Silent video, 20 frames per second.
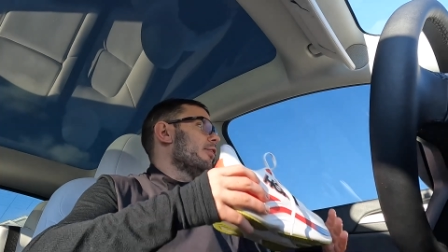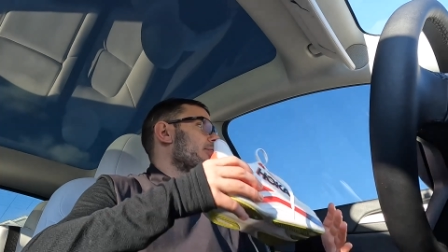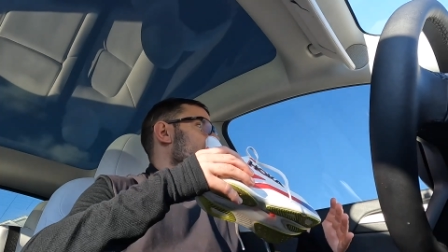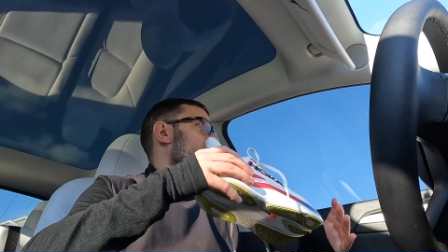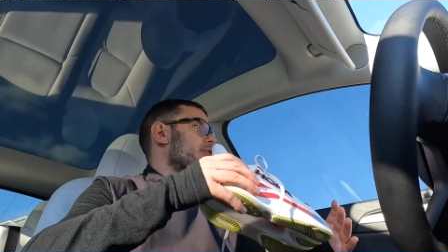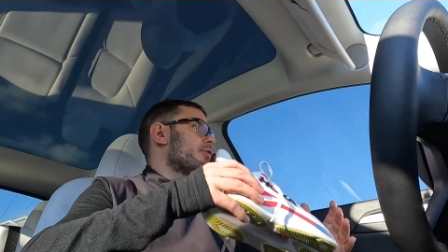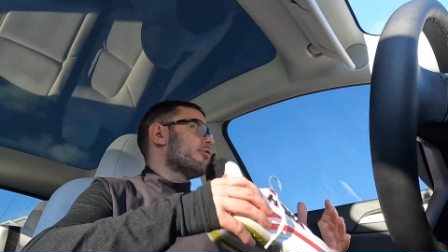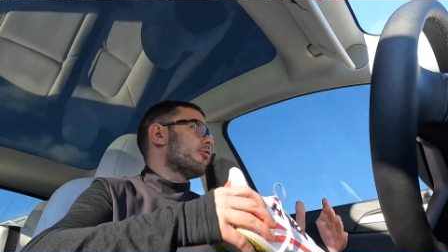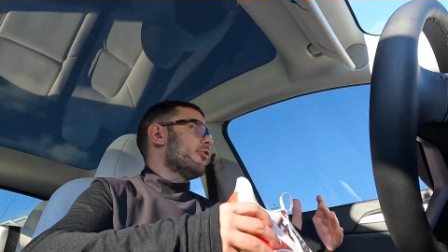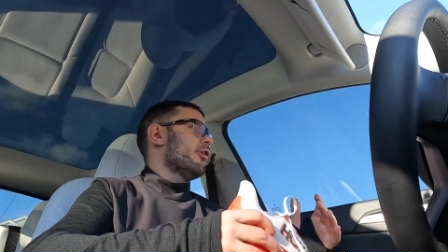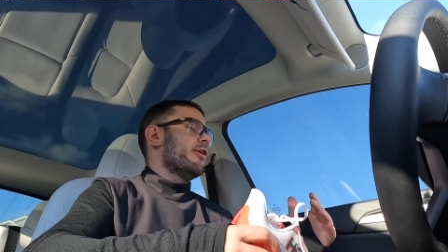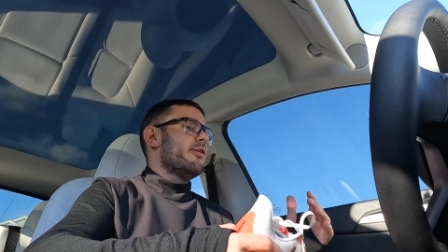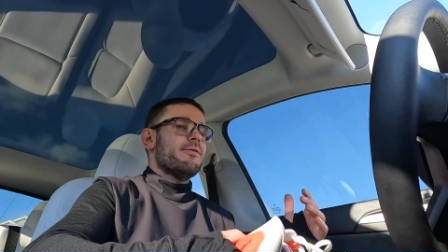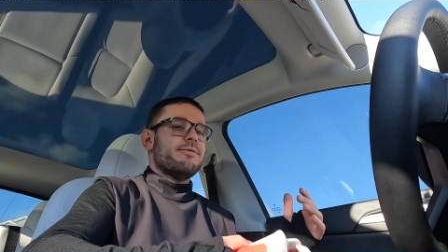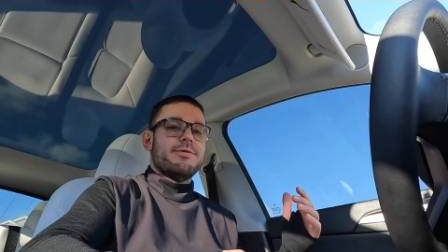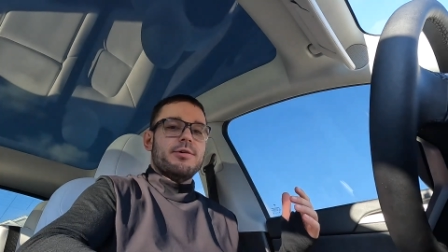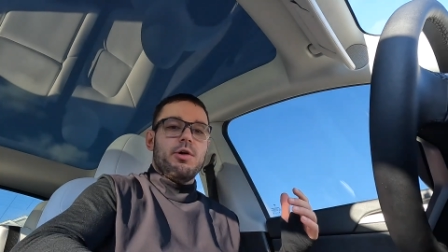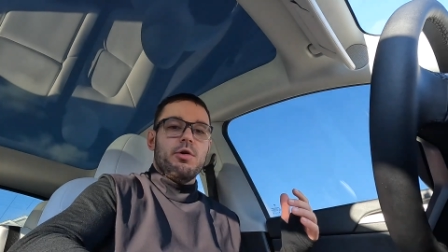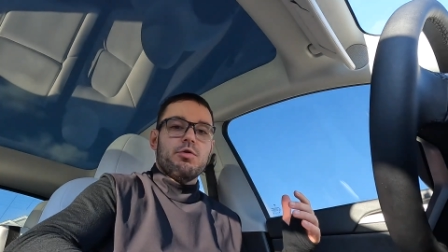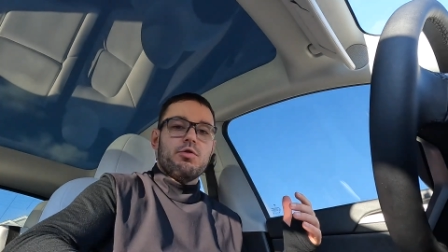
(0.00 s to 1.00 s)
this run
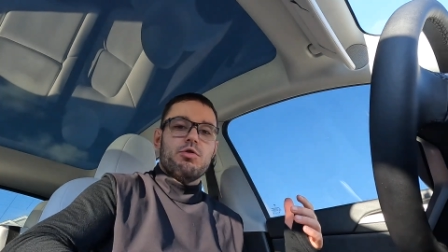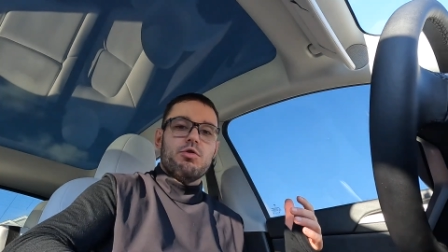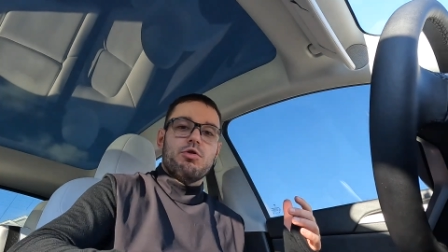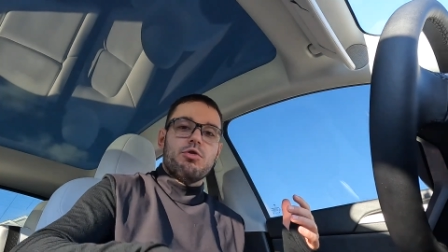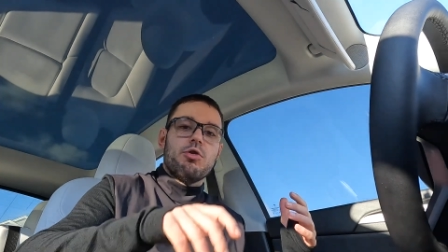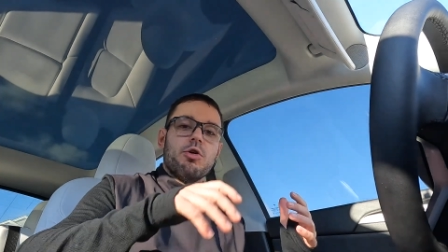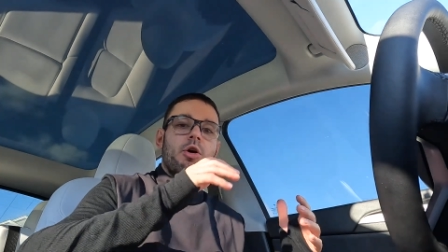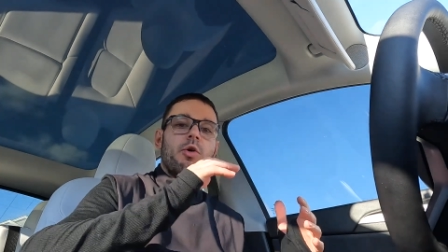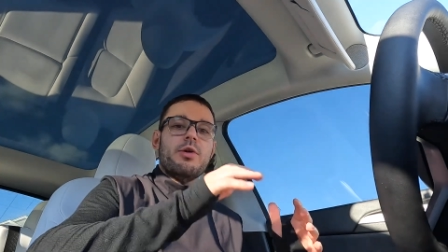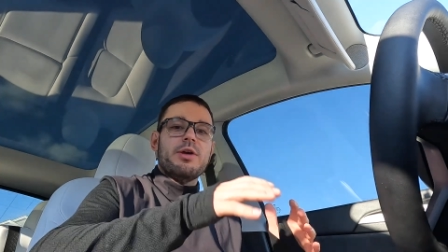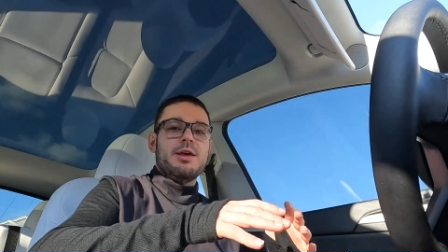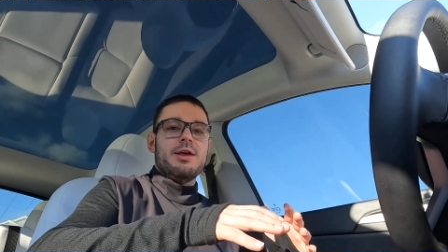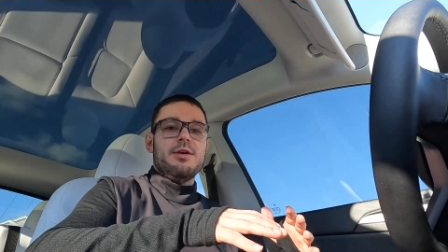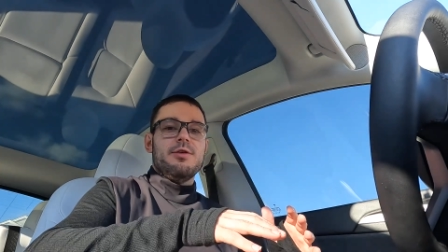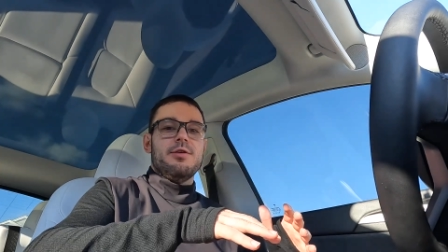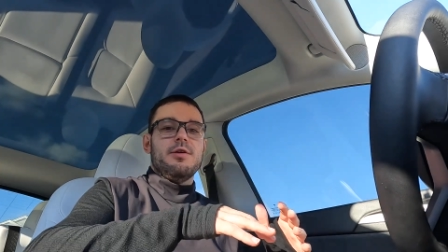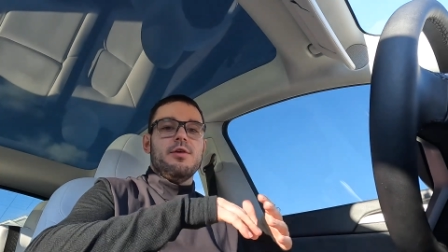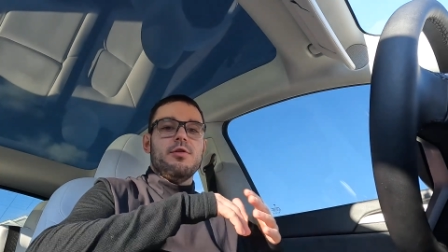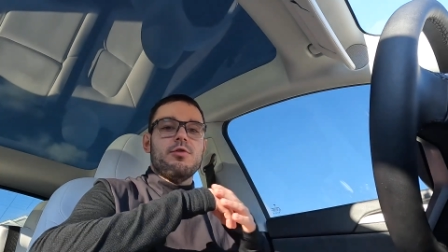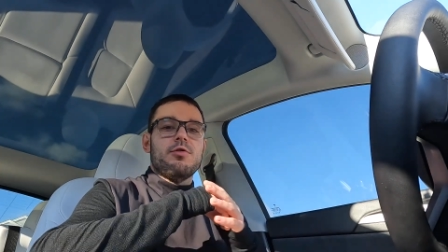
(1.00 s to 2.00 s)
felt so
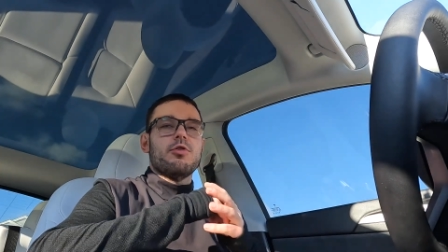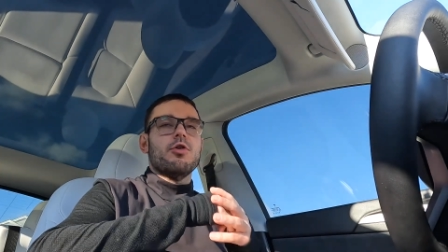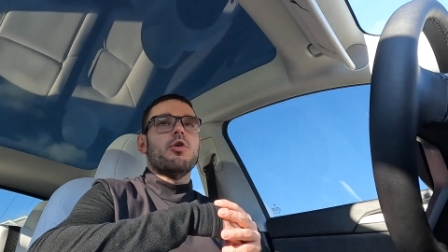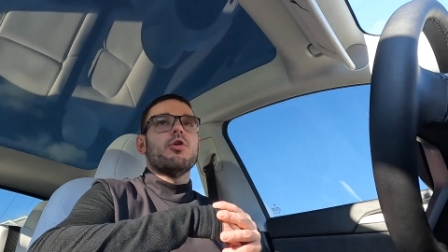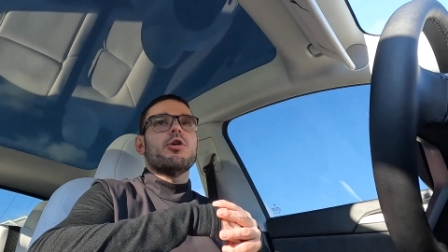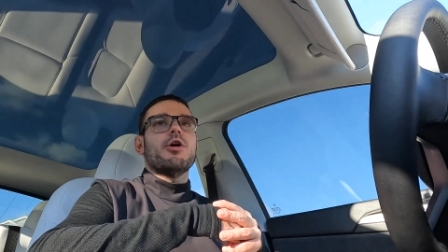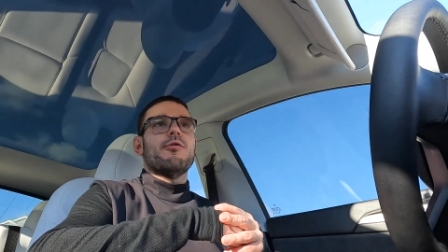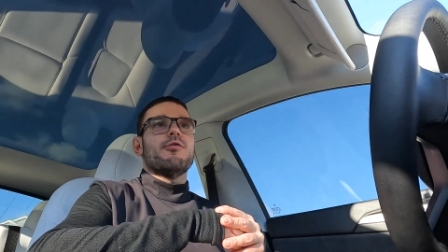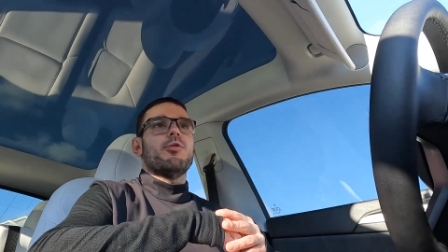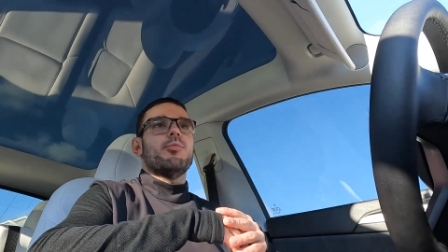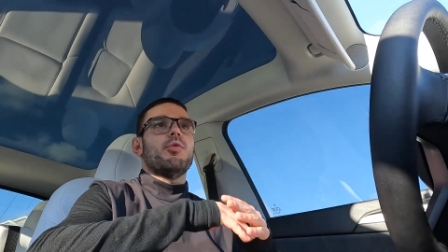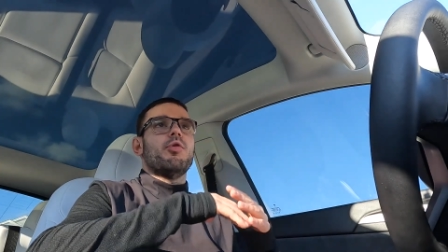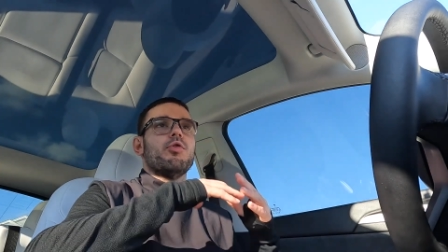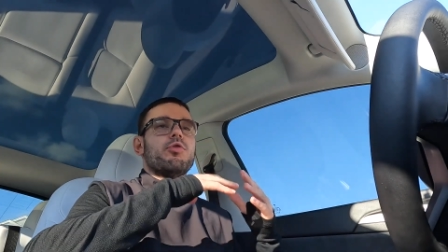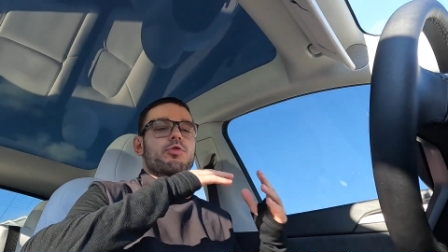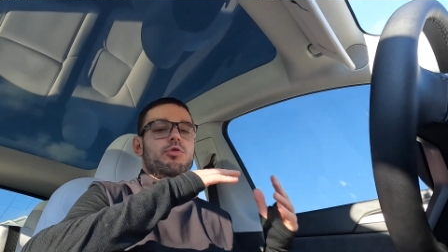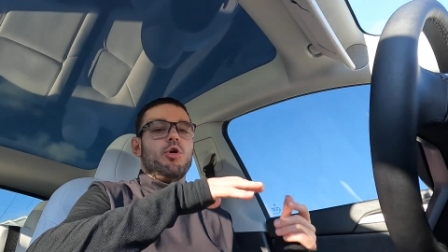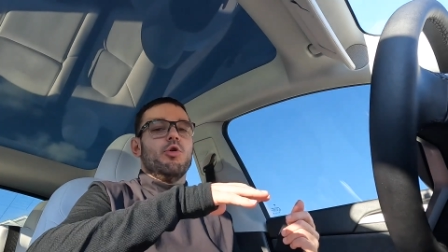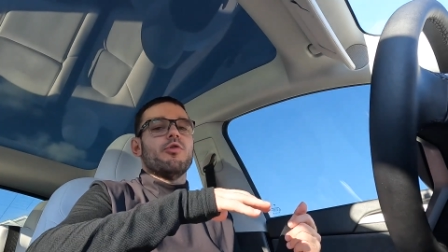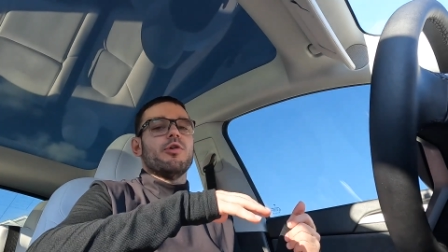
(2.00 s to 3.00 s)
easy, so comfortable,
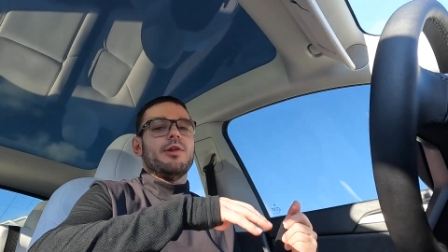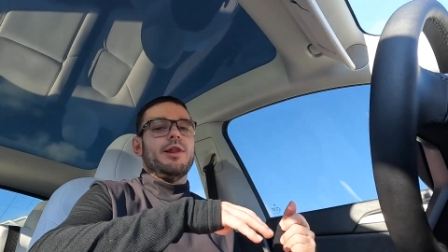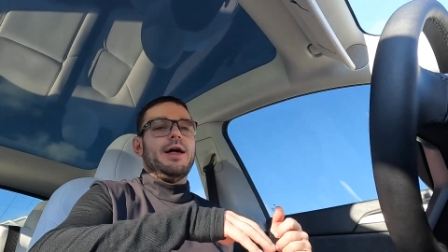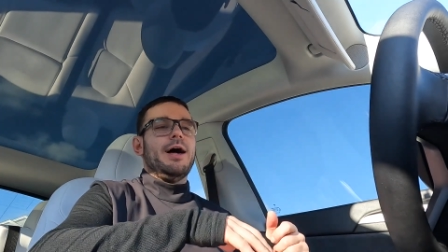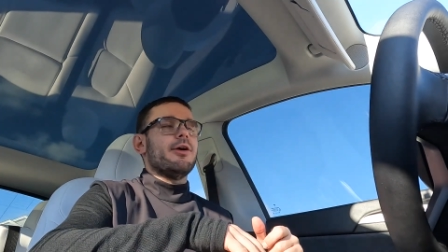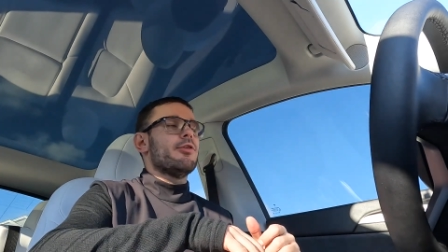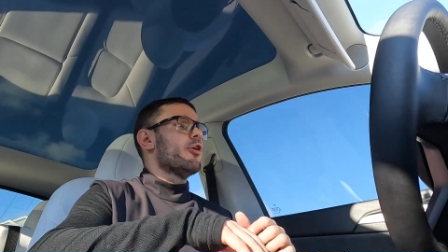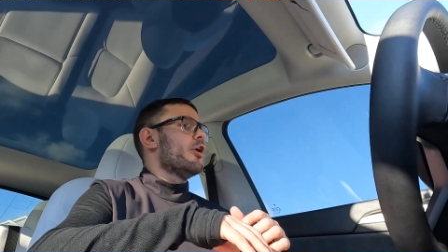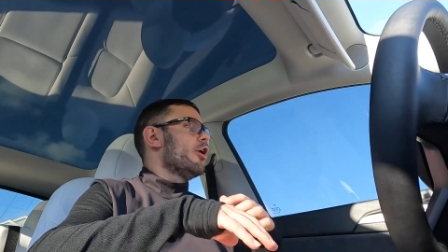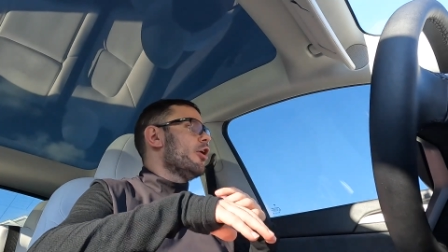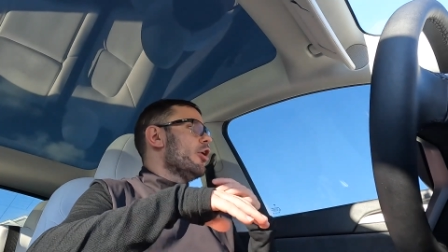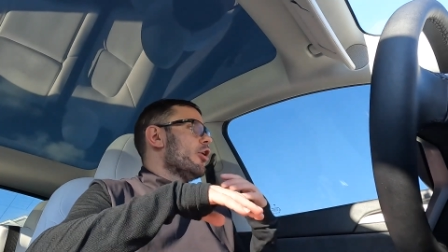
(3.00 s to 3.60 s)
so relaxed.